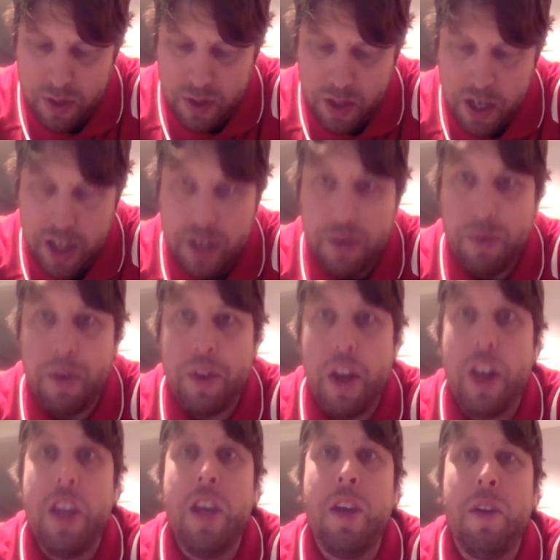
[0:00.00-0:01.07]
Like with
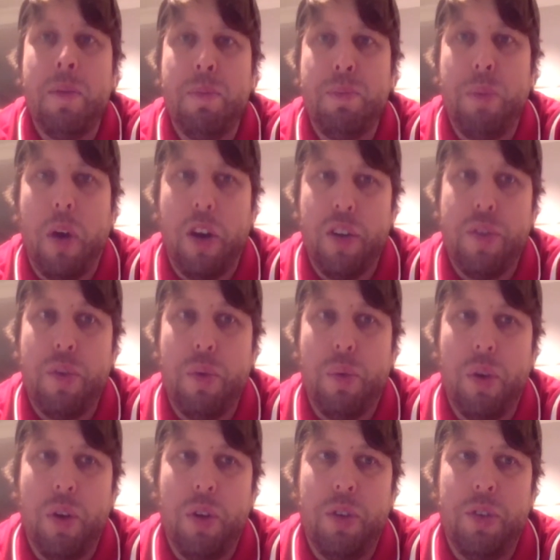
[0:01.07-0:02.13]
any part of the
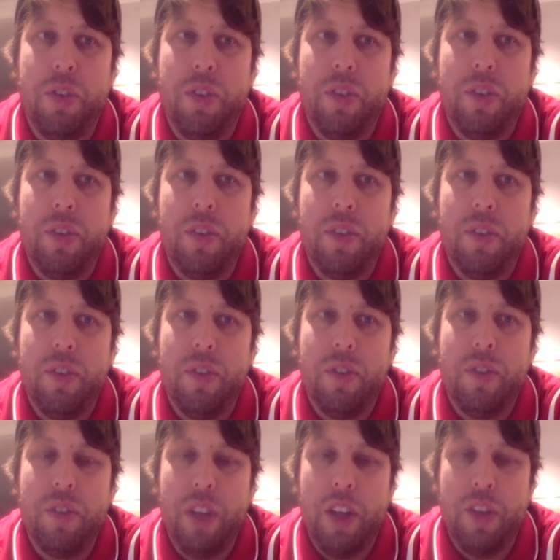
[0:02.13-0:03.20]
world,
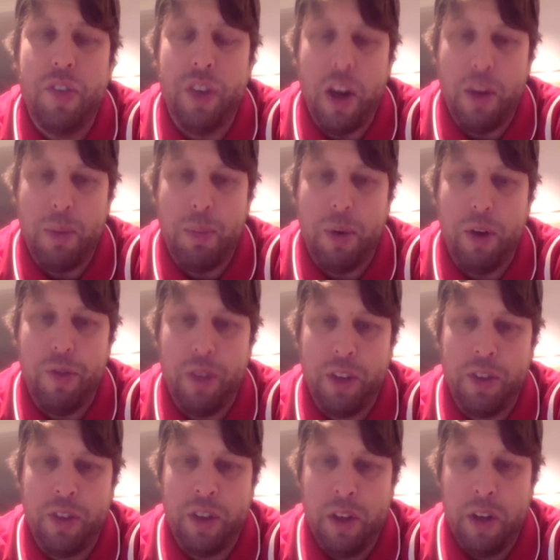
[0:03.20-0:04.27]
it's not a
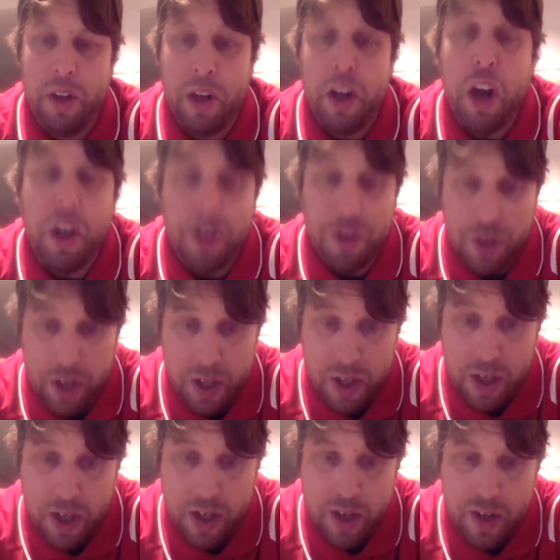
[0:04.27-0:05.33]
perfect country.
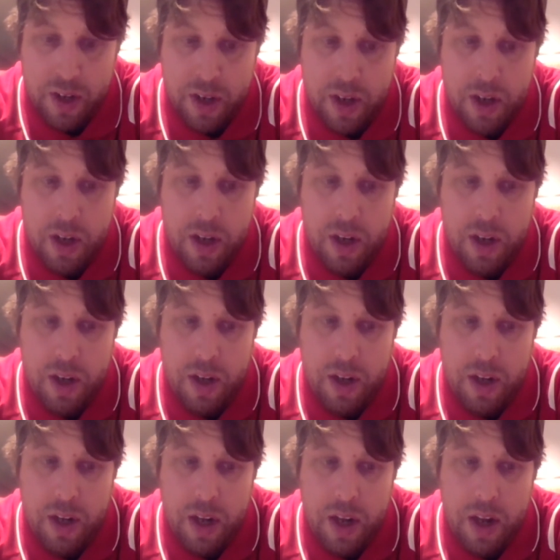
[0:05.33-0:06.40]
And
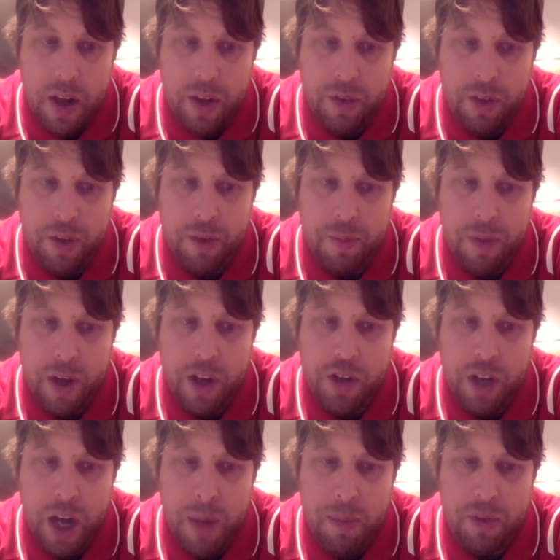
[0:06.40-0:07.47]
since my
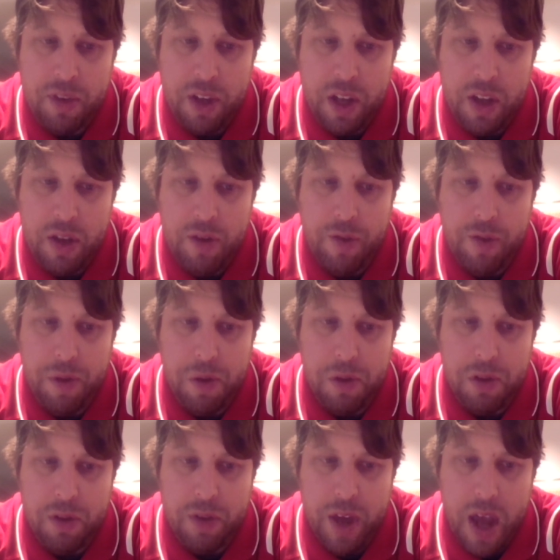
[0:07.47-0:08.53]
job is in the field
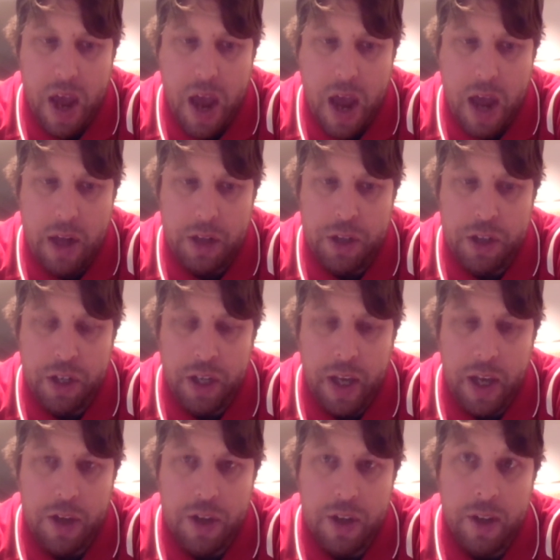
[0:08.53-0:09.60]
of
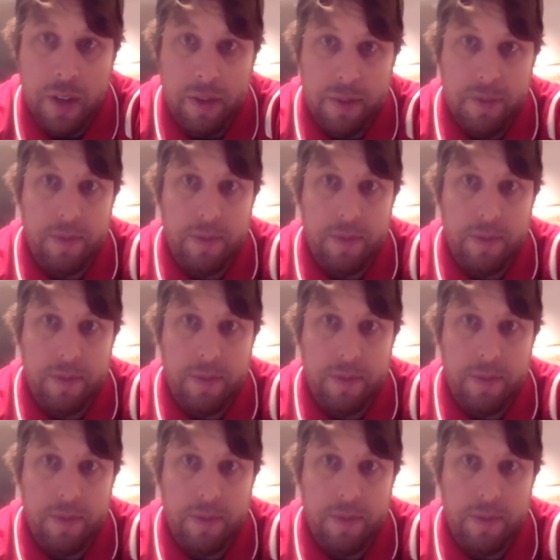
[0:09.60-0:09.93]
education,